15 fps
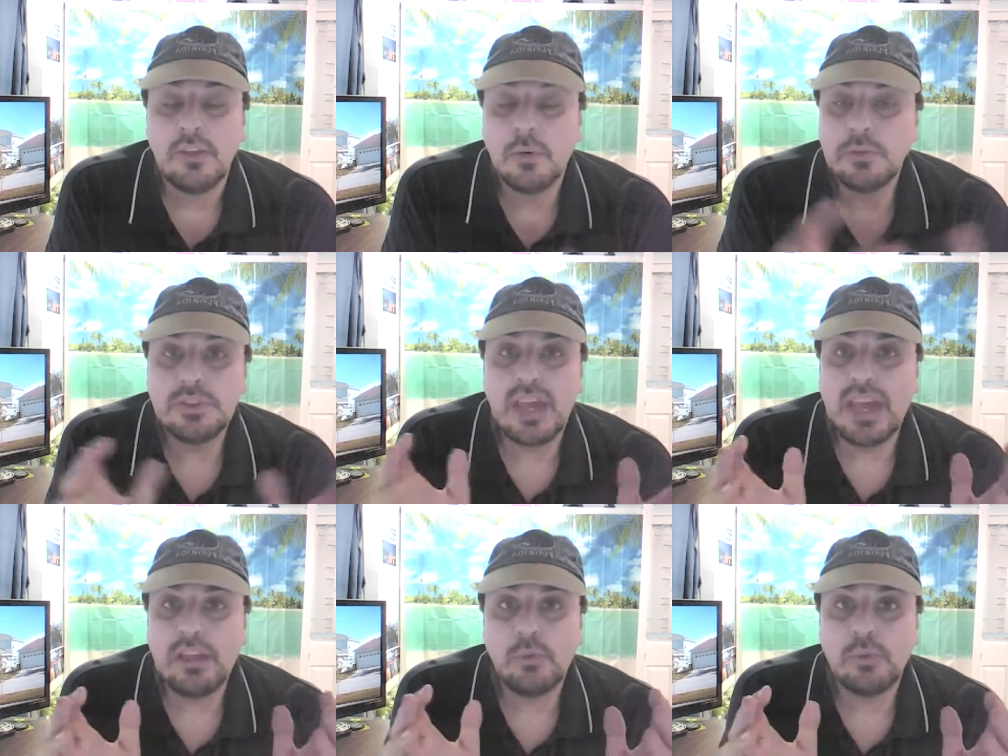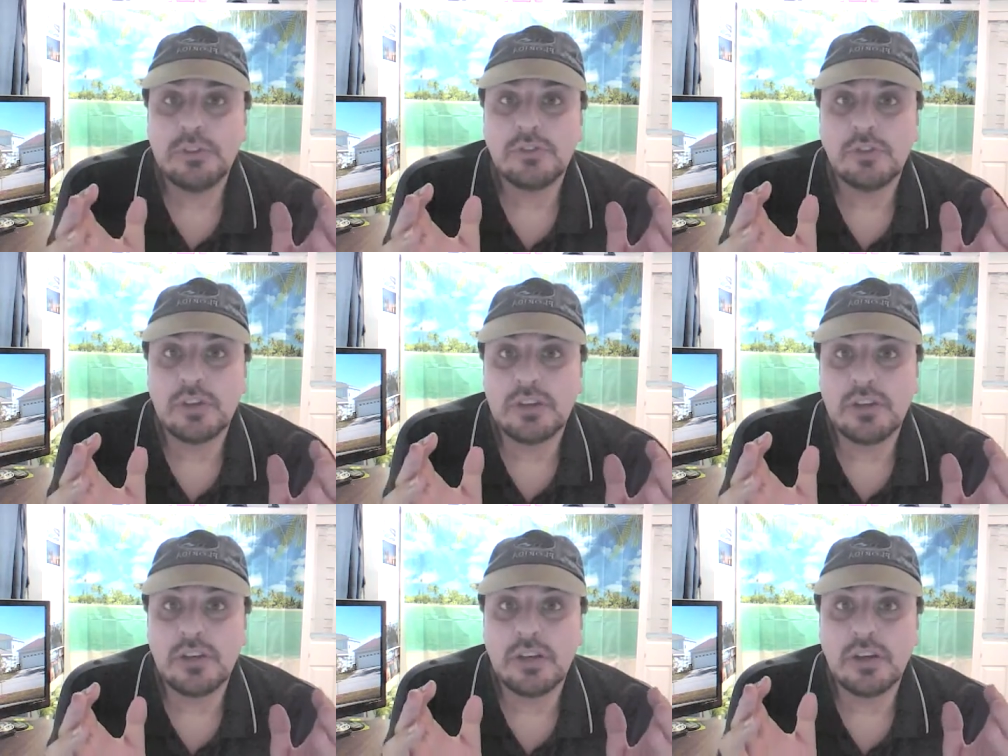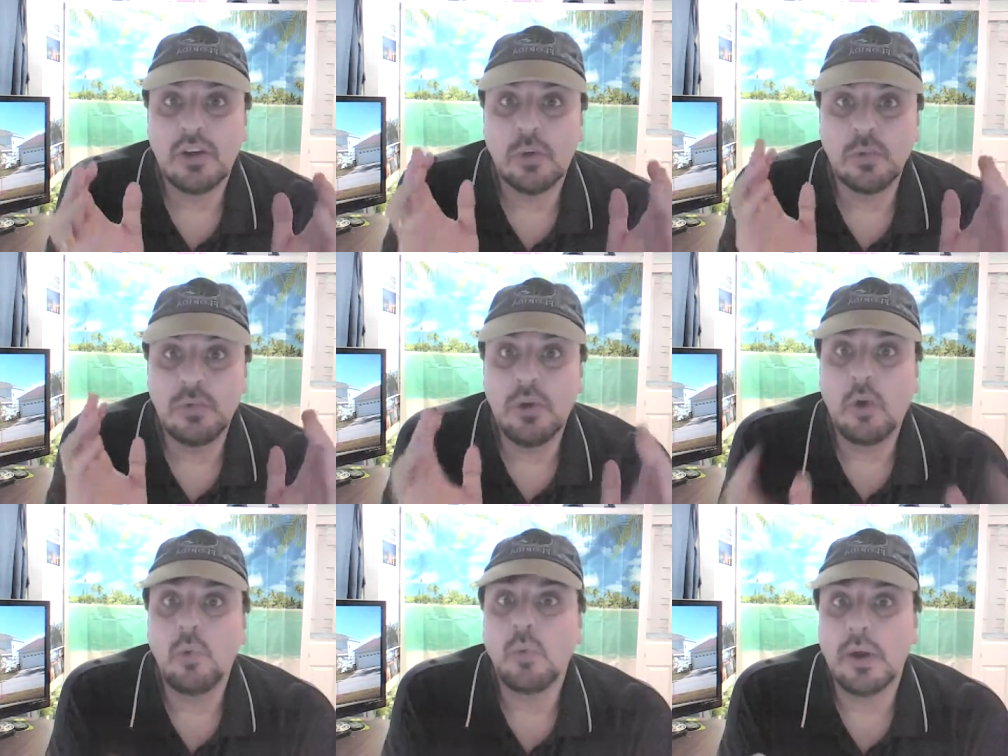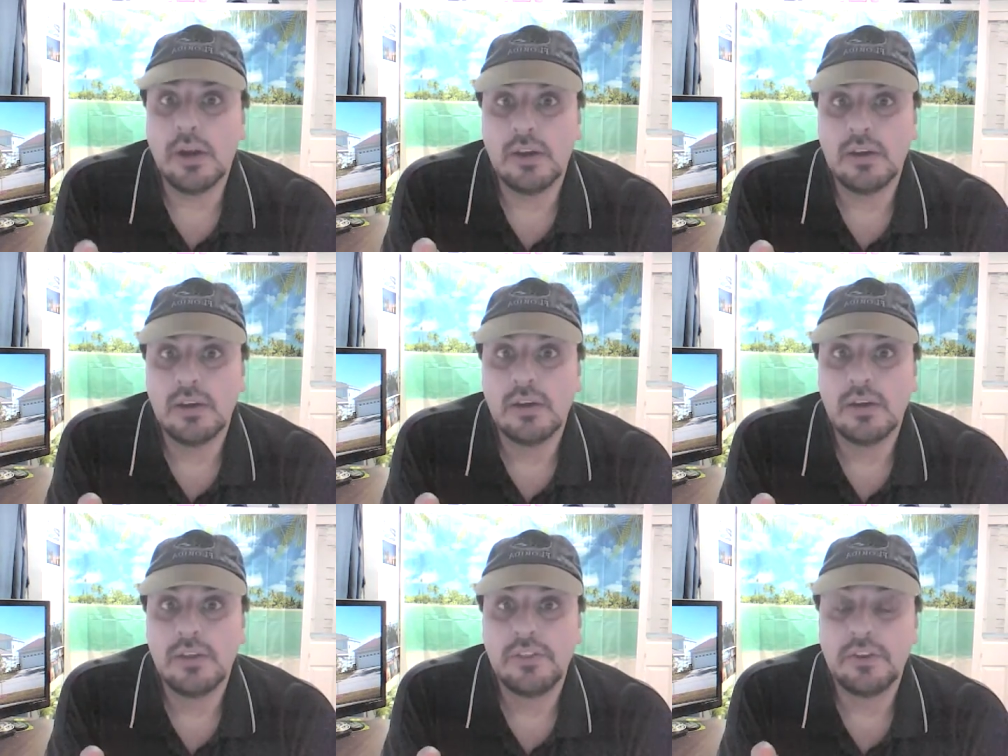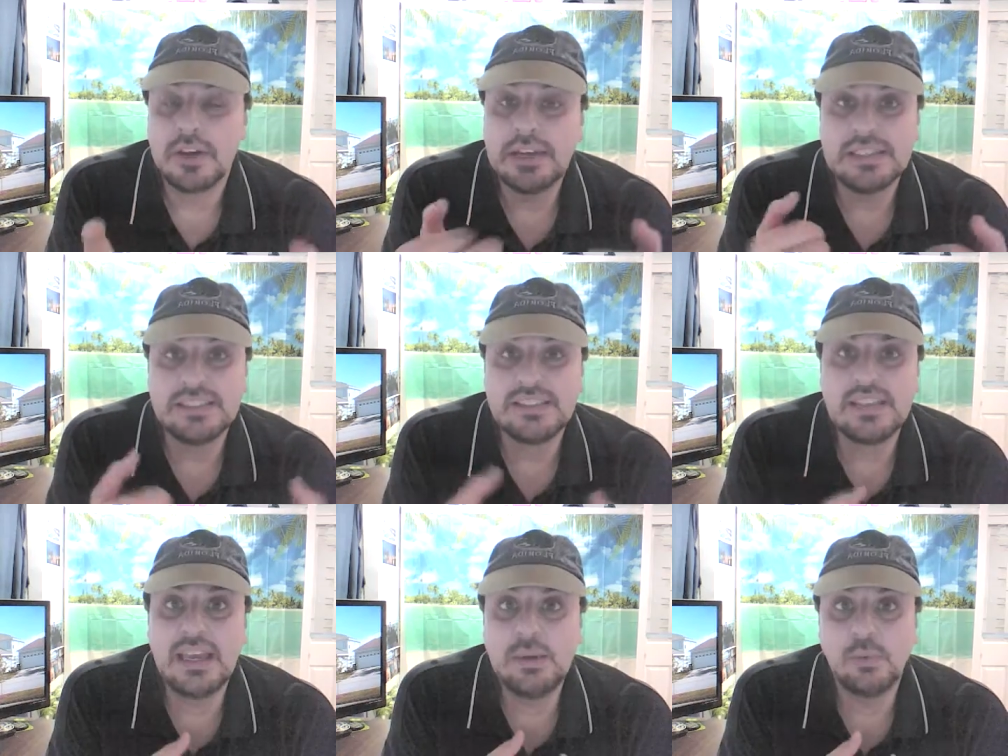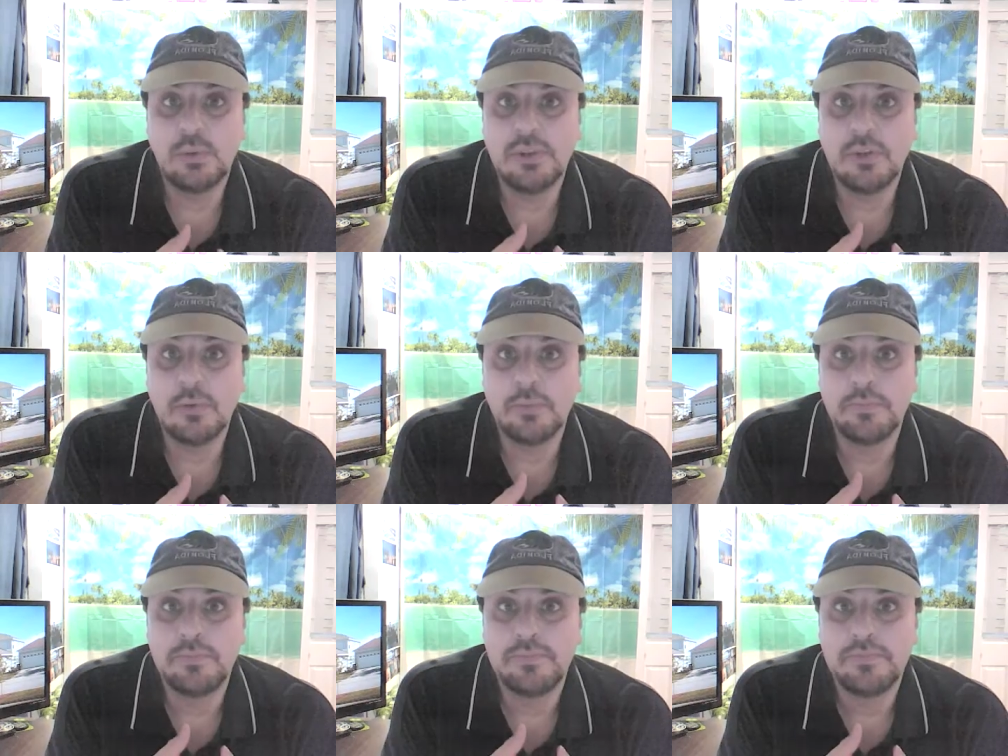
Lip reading: those calories are going to go nowhere. They're going to stay with you.